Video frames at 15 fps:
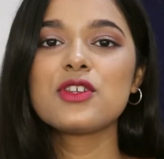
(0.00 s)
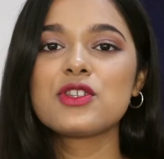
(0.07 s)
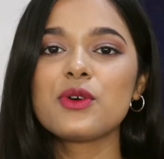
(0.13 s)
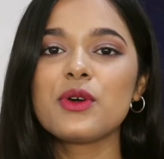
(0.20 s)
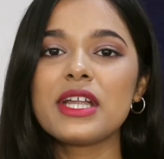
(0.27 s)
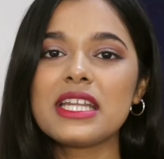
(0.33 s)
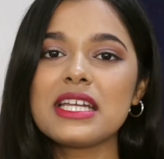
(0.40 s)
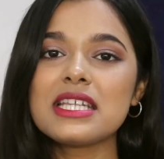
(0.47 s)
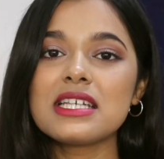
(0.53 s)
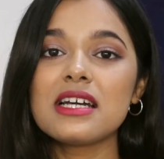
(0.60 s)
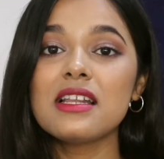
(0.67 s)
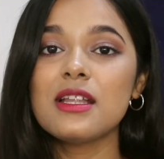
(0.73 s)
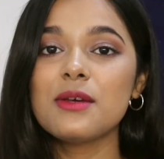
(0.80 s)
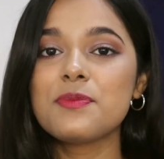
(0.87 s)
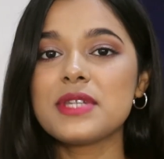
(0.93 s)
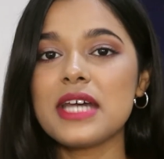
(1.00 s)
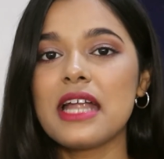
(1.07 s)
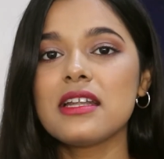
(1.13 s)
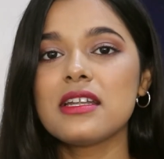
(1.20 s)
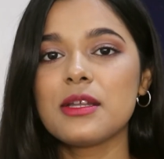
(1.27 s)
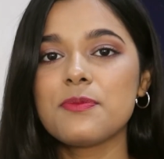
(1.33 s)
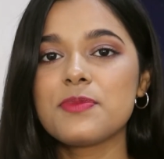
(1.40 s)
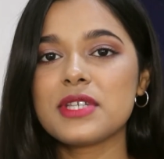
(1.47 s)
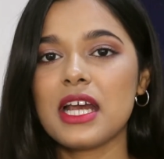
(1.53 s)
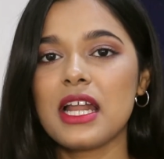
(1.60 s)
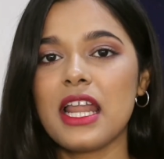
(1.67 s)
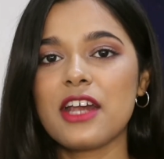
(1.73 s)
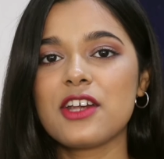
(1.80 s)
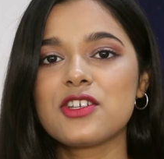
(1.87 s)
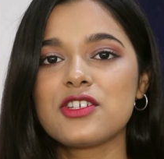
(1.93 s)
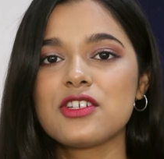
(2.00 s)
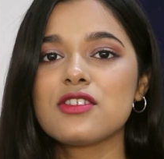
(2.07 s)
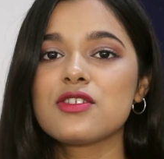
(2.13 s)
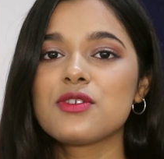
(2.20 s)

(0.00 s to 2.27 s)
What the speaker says: So it is a Lips and Tips collection.